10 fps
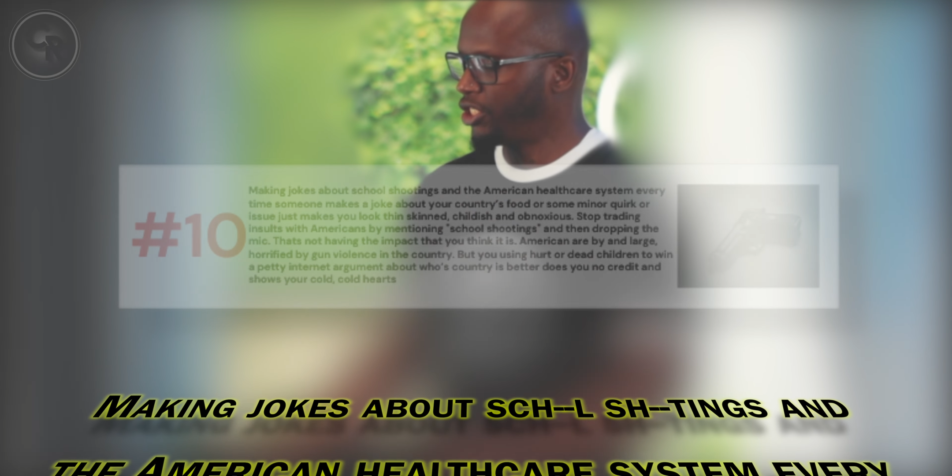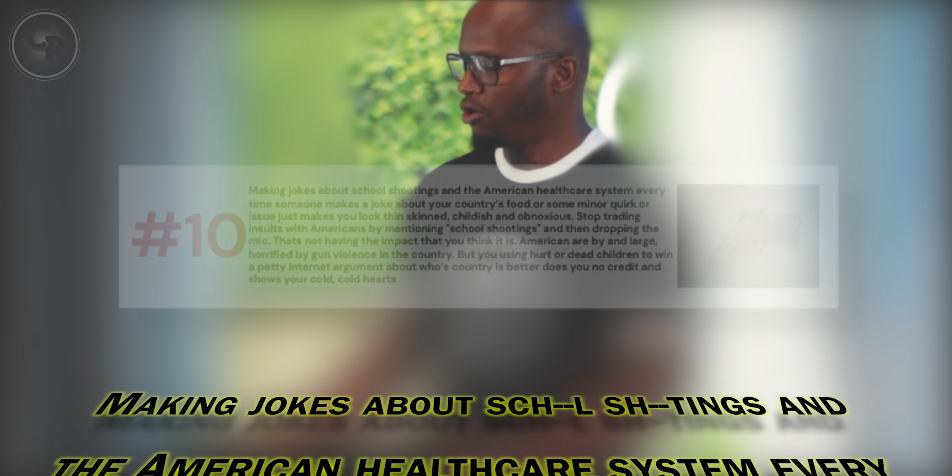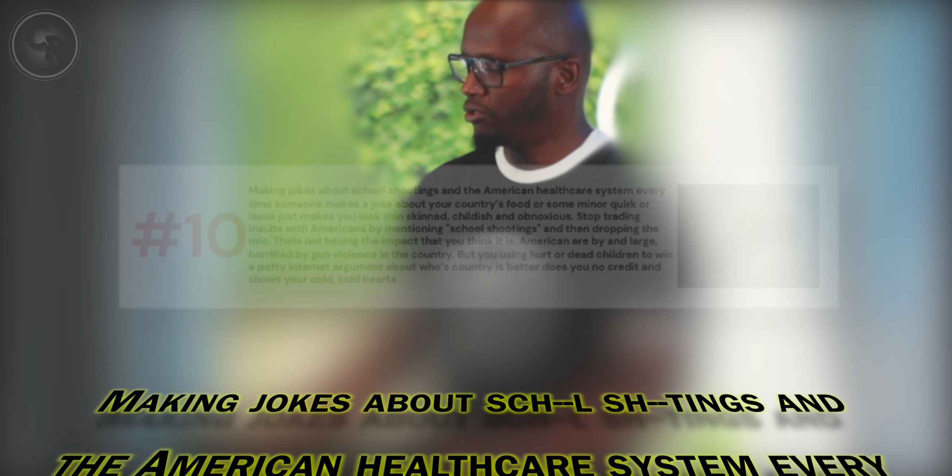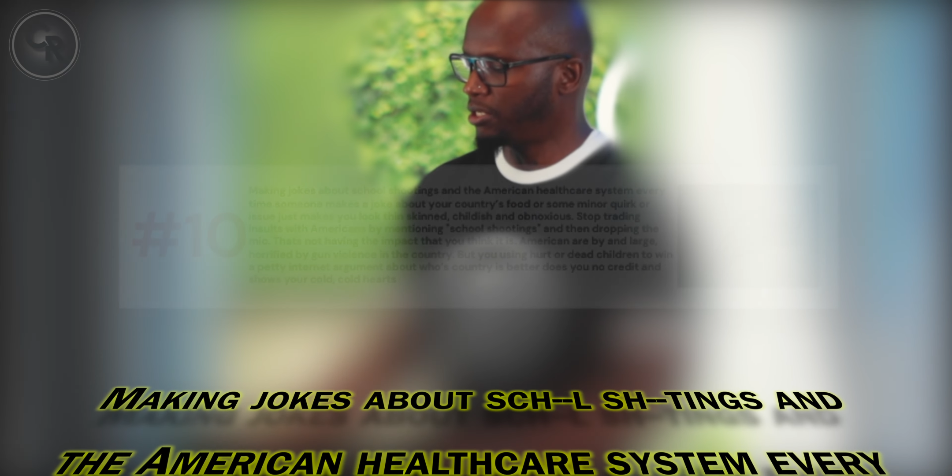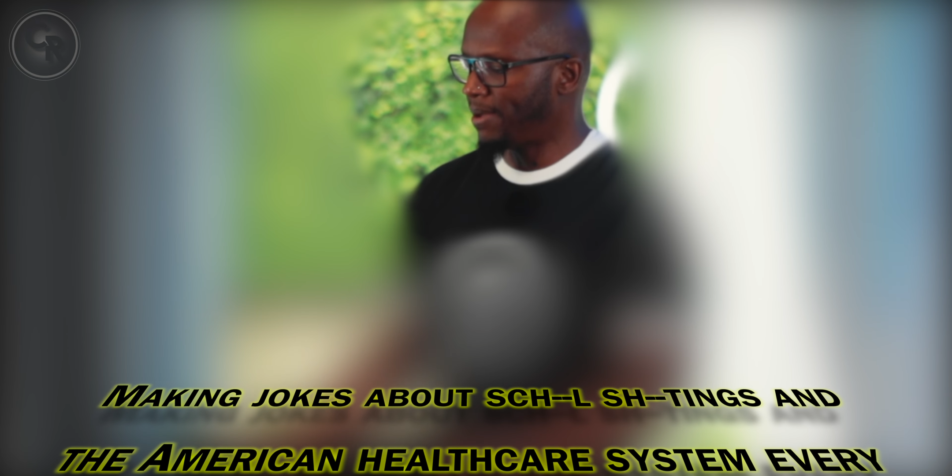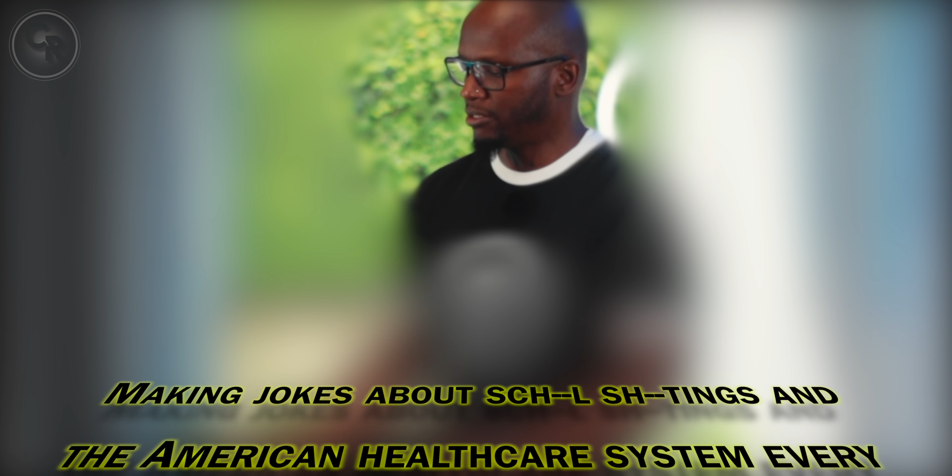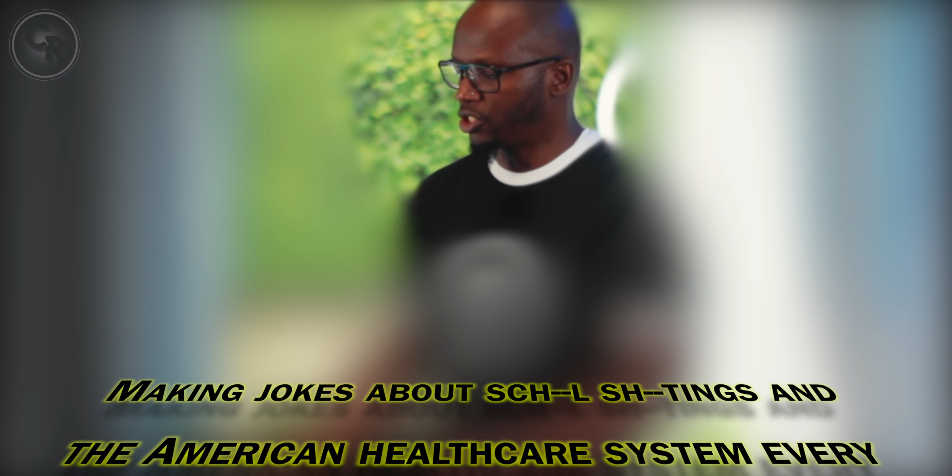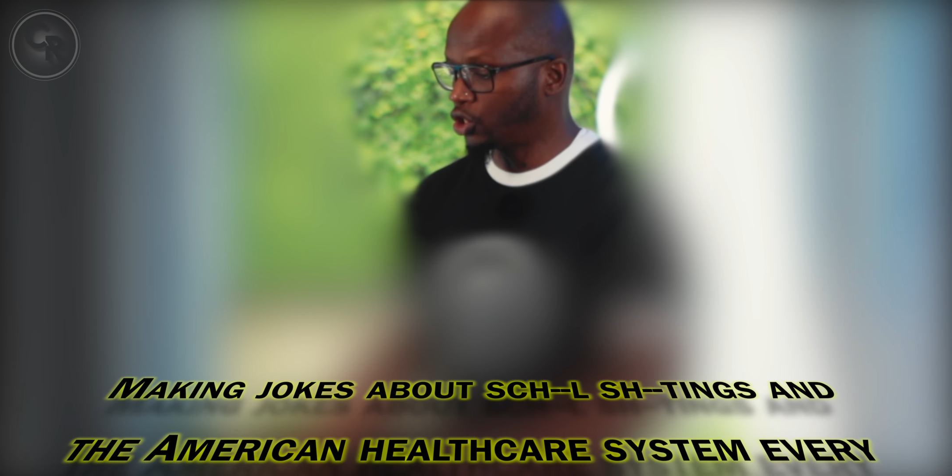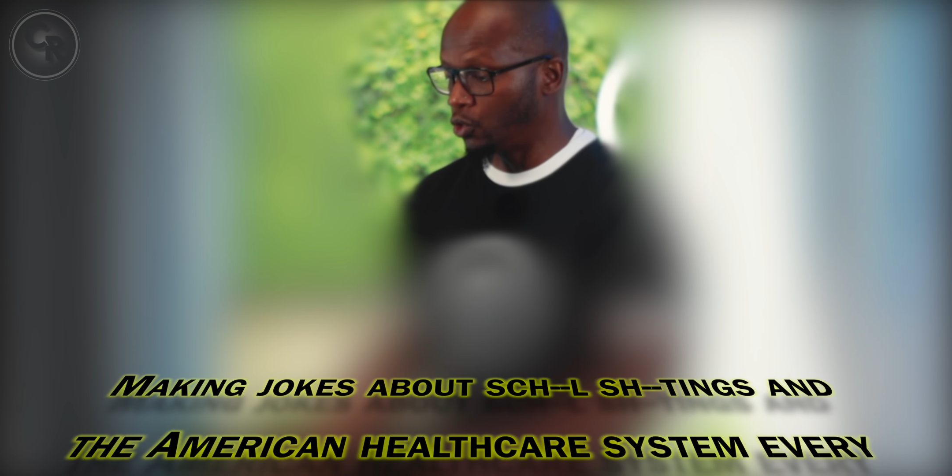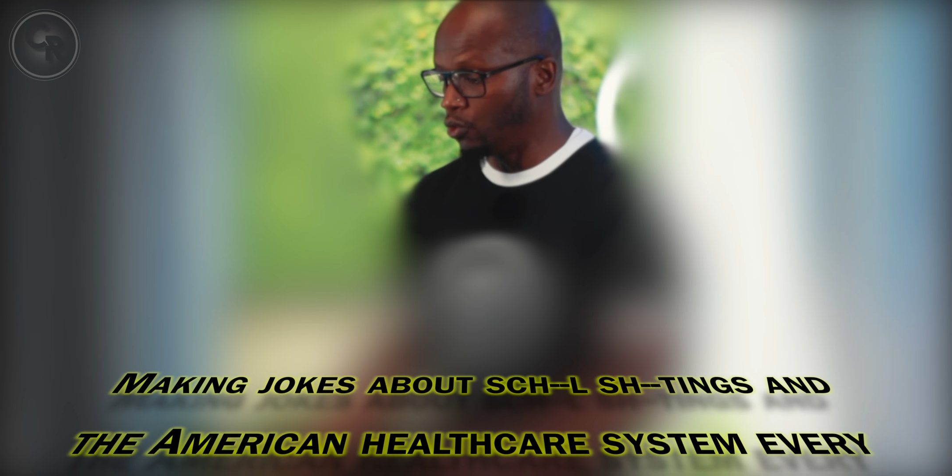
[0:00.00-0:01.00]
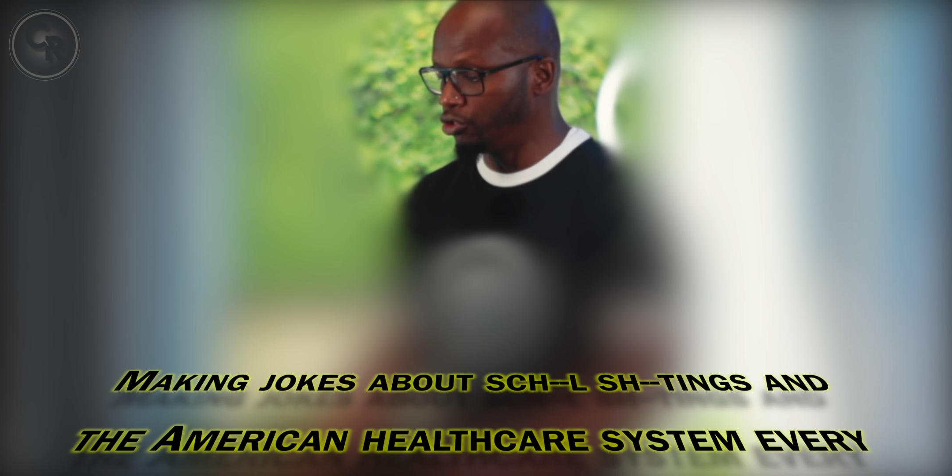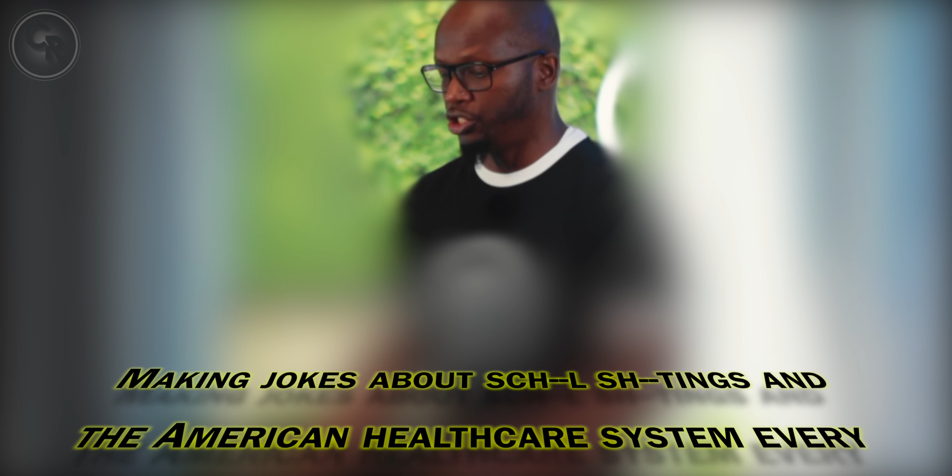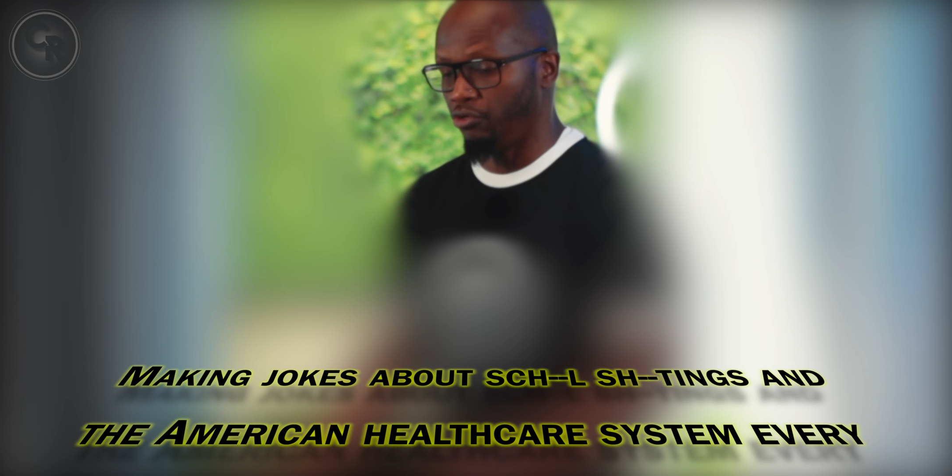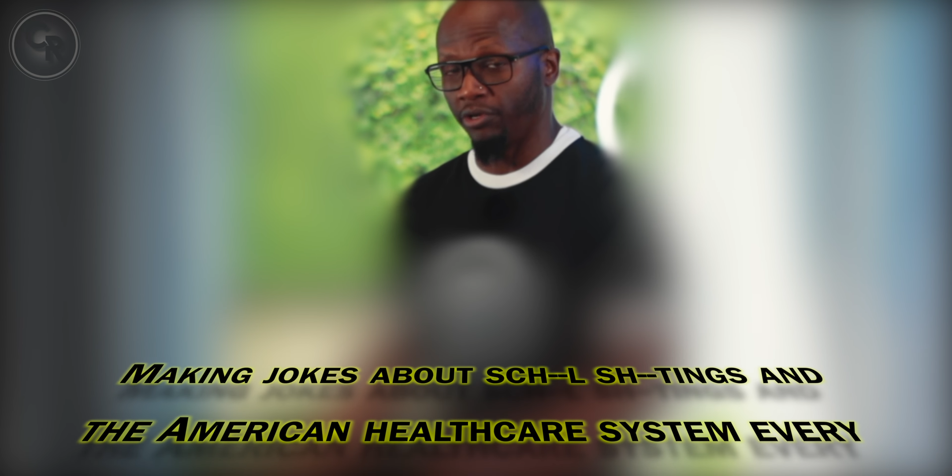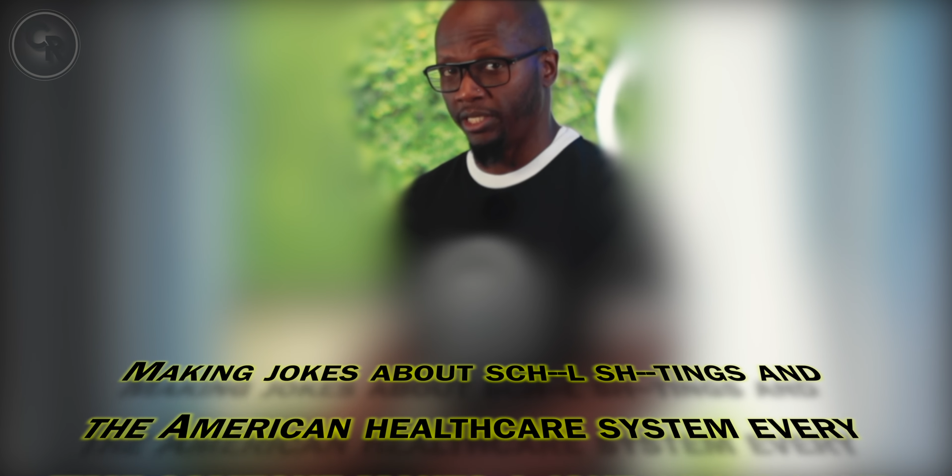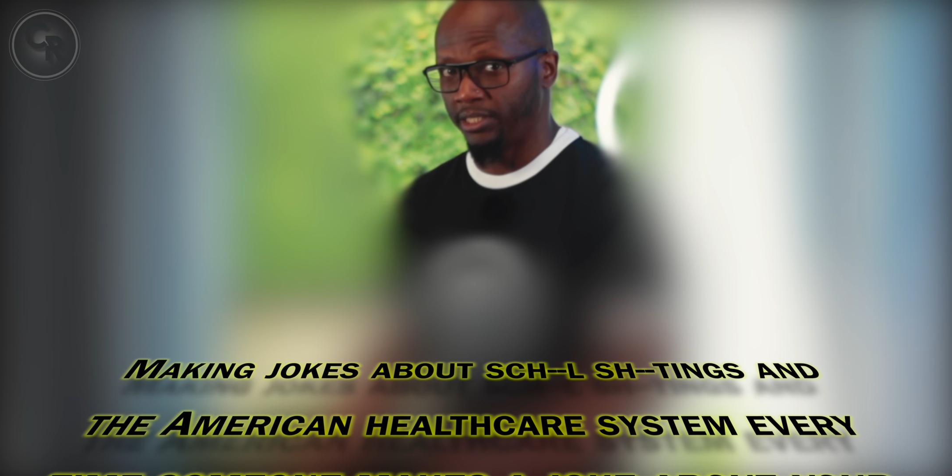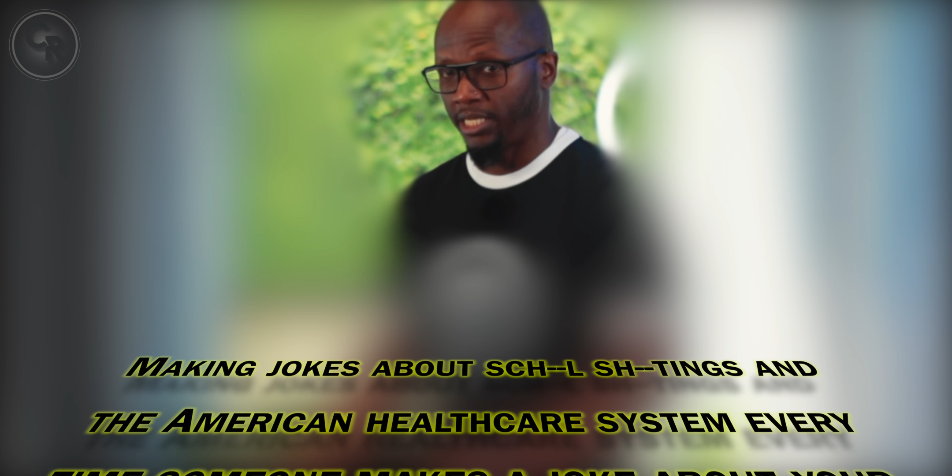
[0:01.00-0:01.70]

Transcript: jokes about school shootings